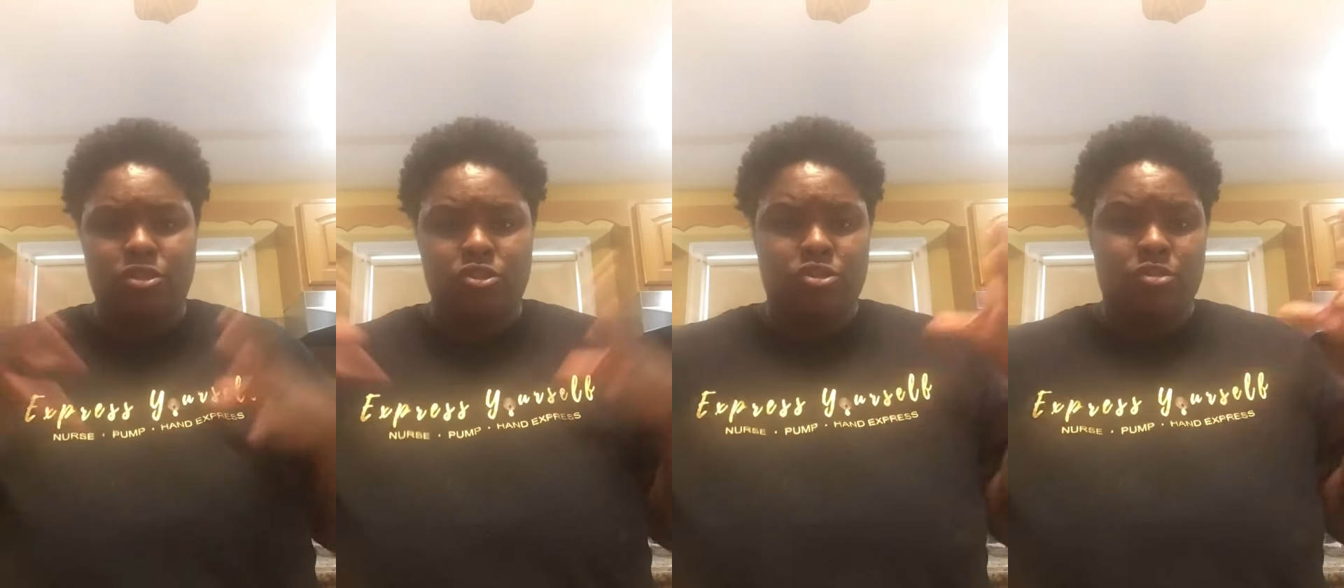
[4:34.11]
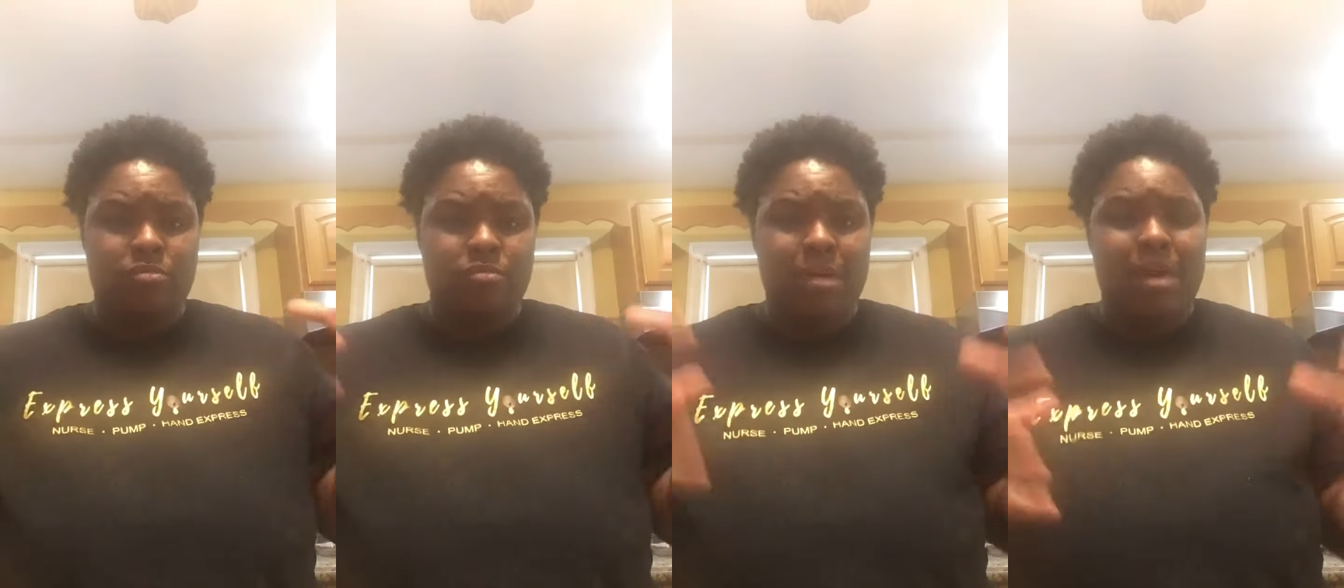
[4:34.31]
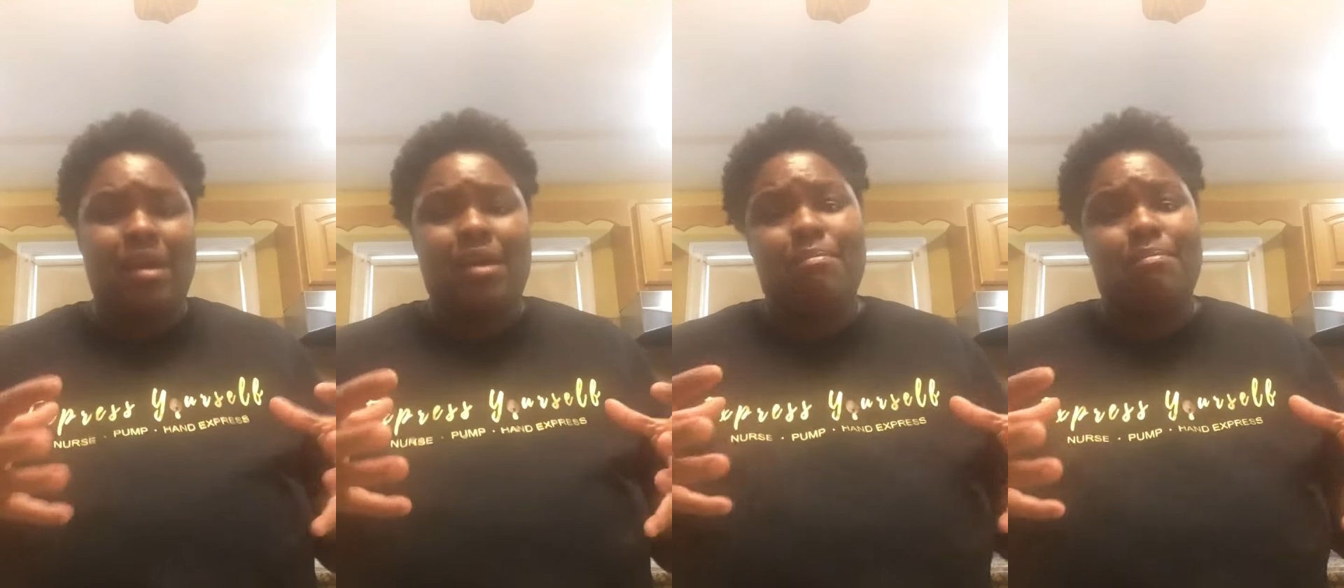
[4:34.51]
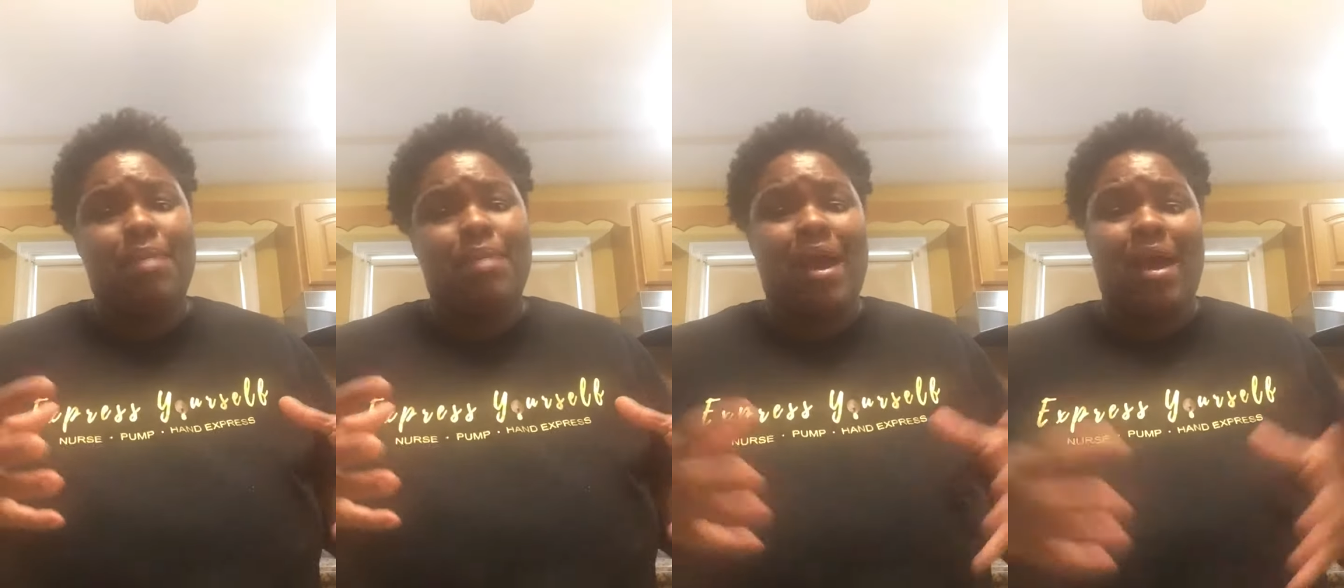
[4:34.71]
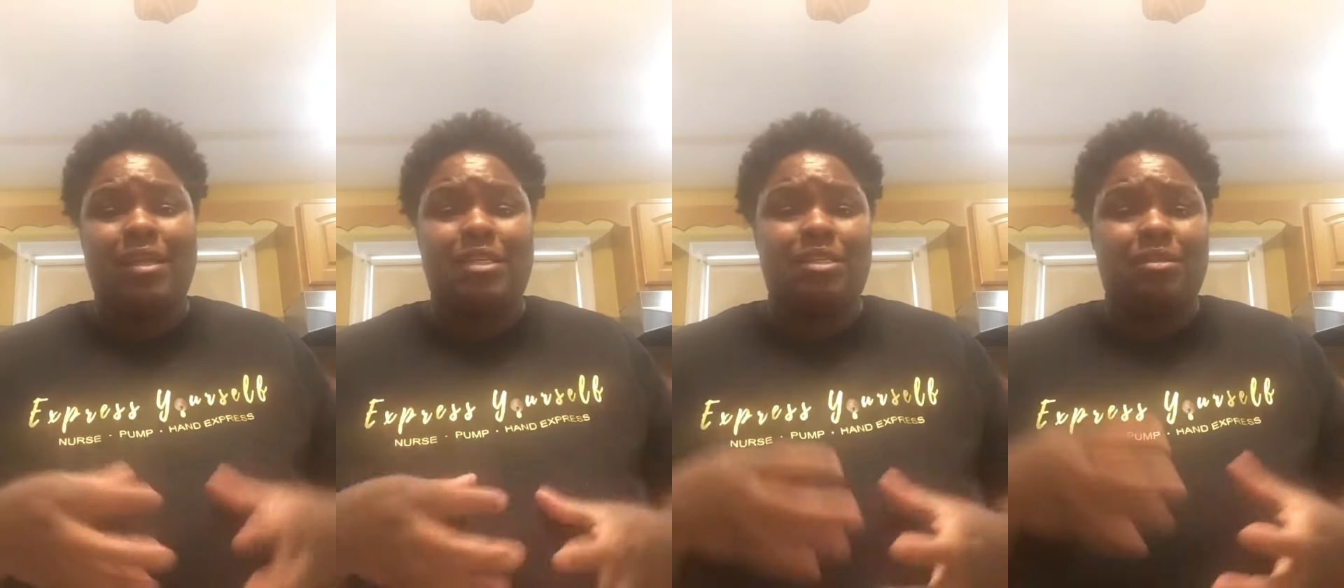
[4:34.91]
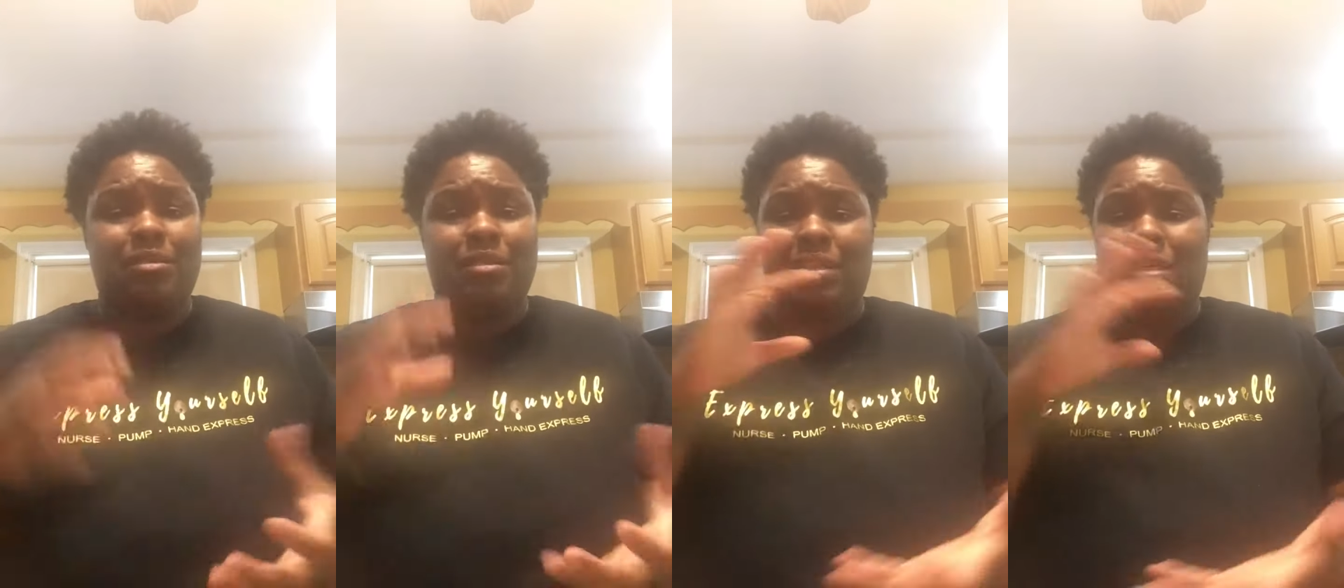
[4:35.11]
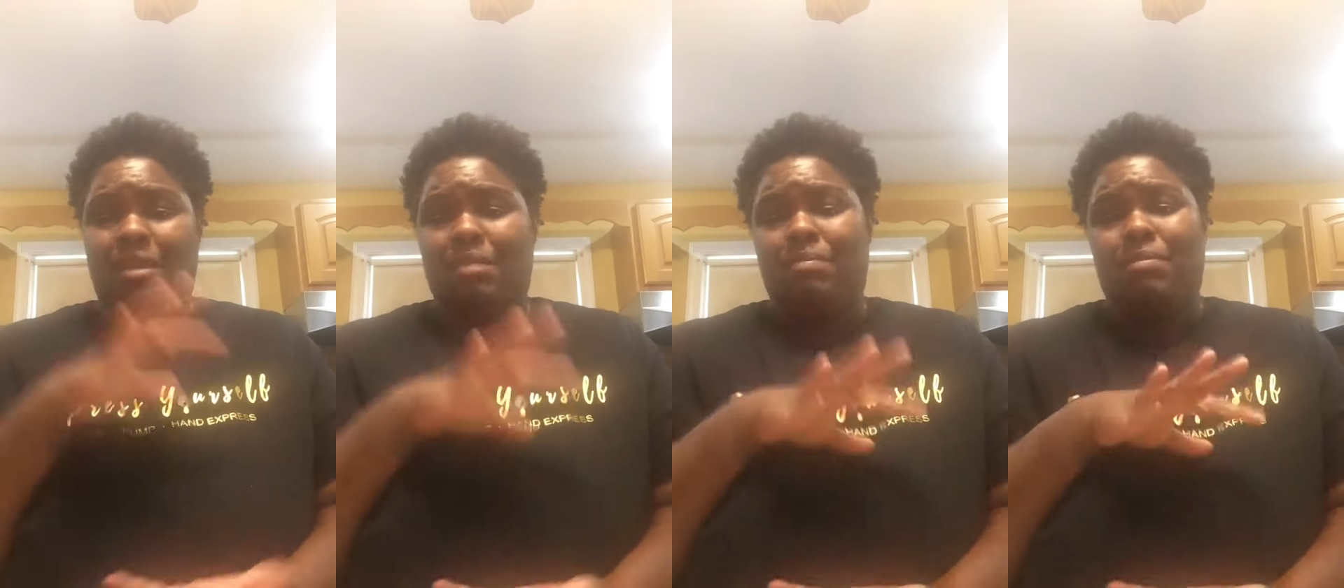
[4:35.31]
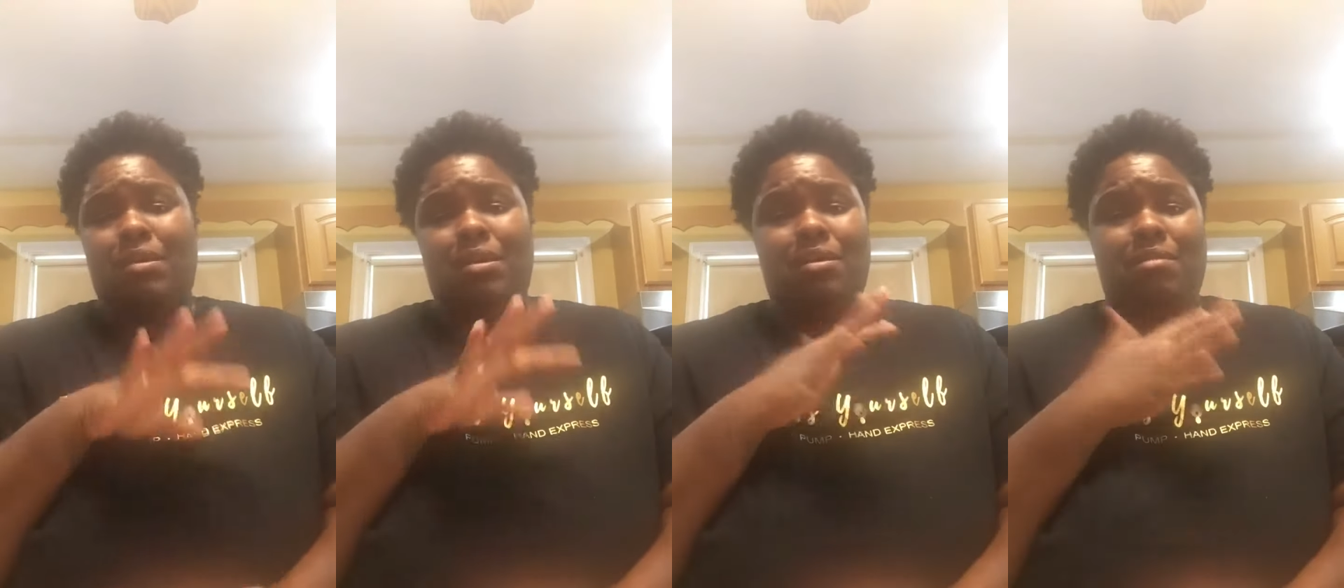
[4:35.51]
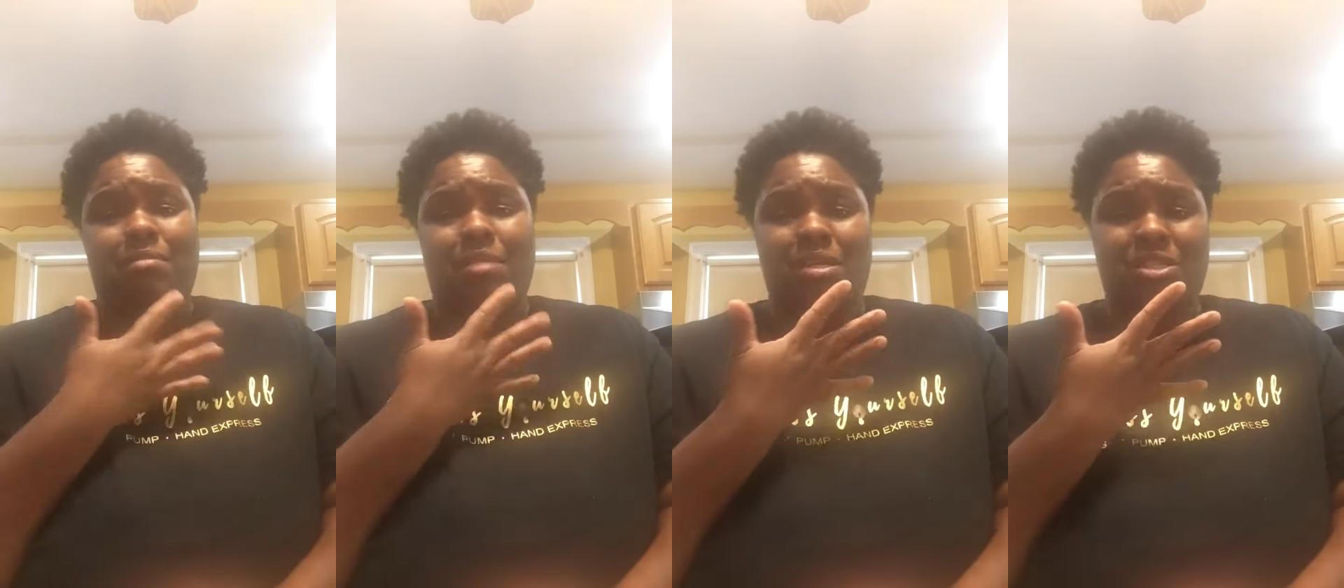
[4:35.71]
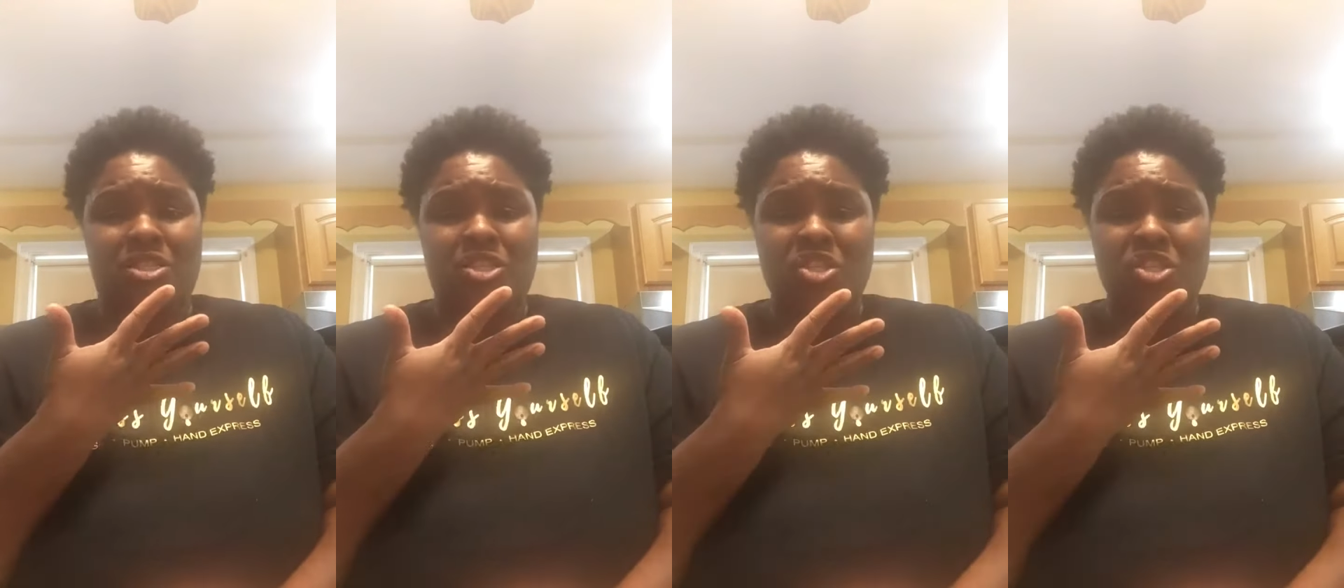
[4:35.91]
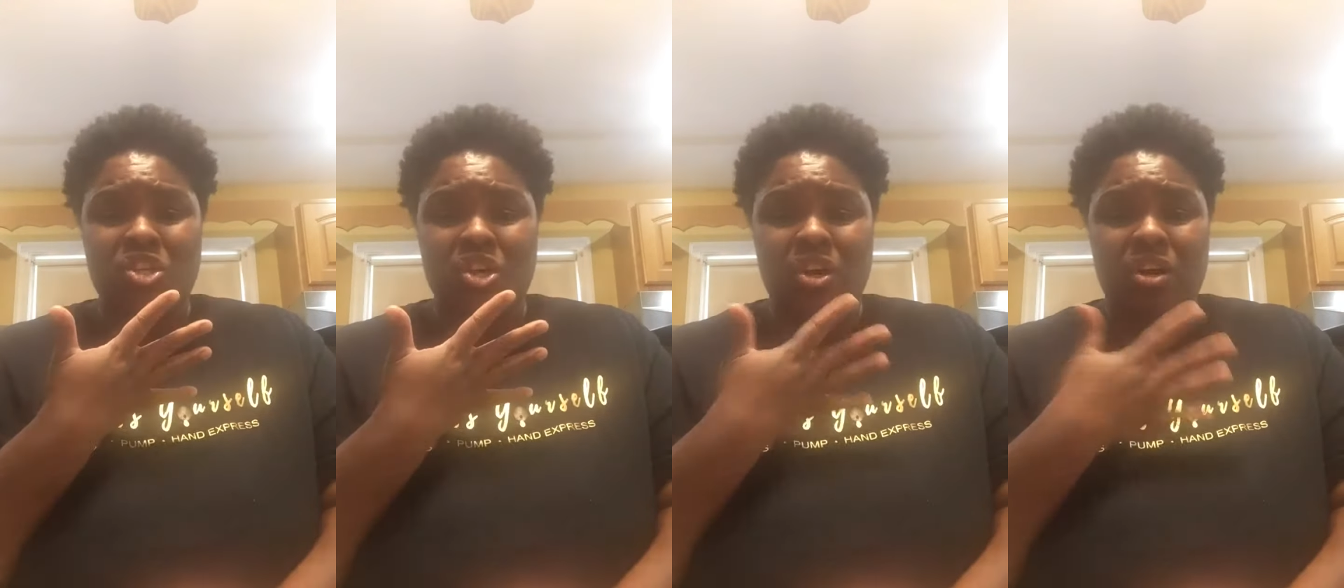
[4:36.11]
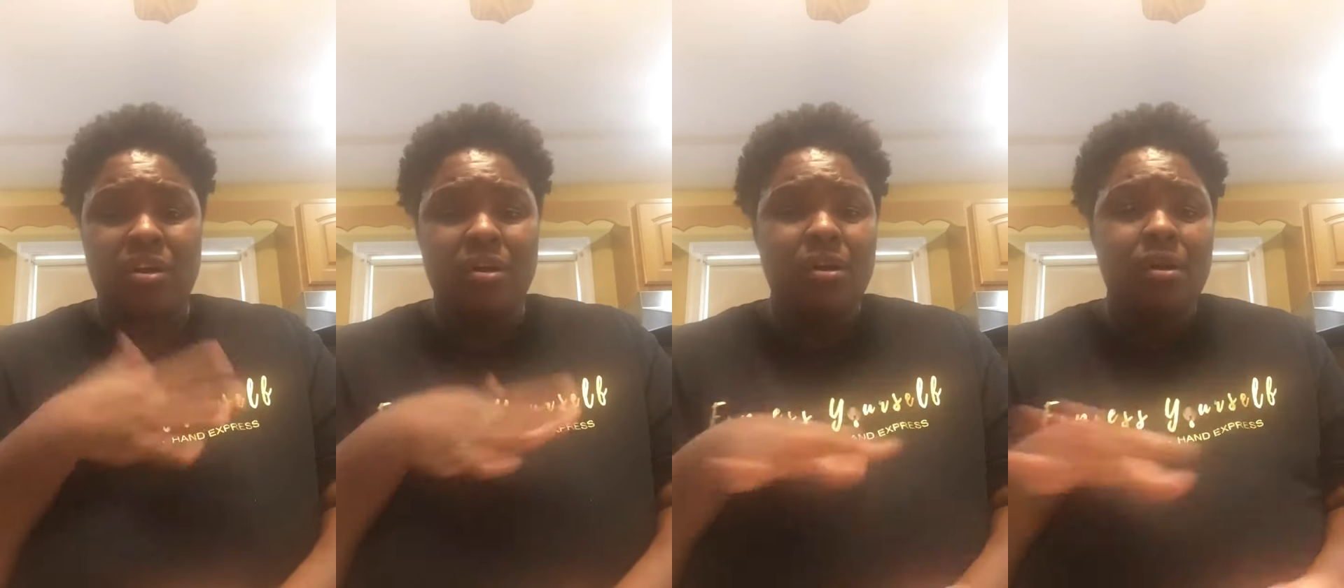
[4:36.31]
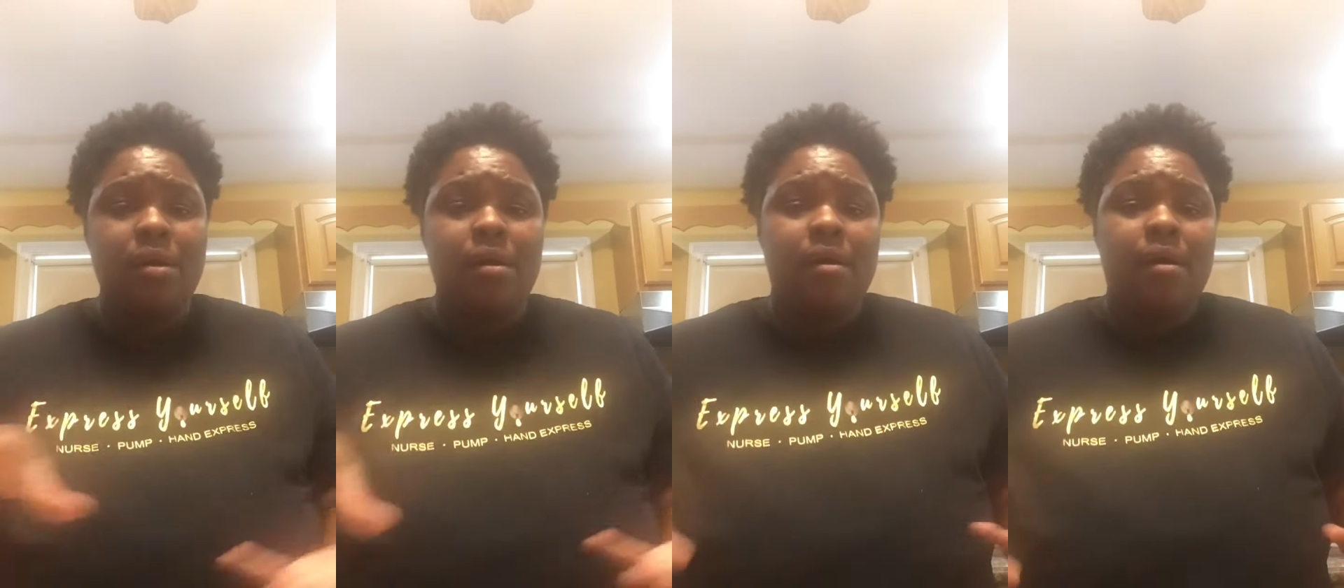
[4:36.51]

You can make a batch and keep it in a mason jar.